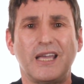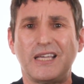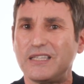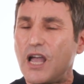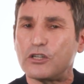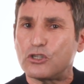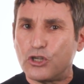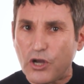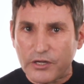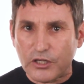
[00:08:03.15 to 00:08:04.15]
It's not
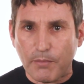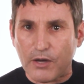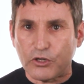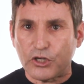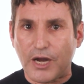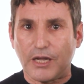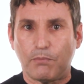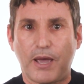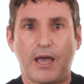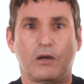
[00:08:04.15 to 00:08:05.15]
just about
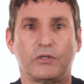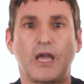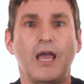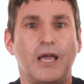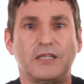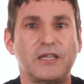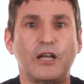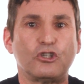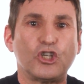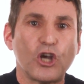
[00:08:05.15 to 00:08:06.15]
shedding pounds. It's
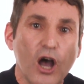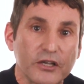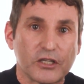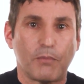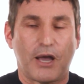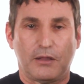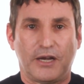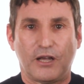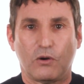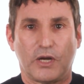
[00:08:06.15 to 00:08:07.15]
not just about
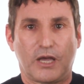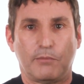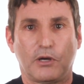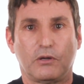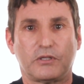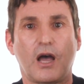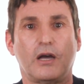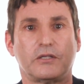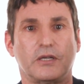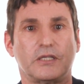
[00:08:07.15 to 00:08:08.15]
letting go of chemical
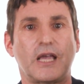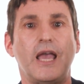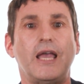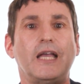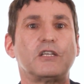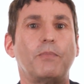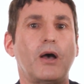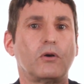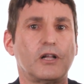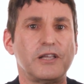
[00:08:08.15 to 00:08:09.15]
toxins. It's
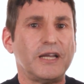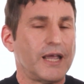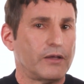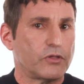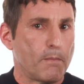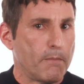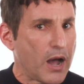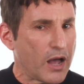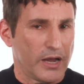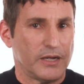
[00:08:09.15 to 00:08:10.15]
about cleaning out the
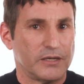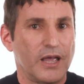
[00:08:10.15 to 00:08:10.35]
mind.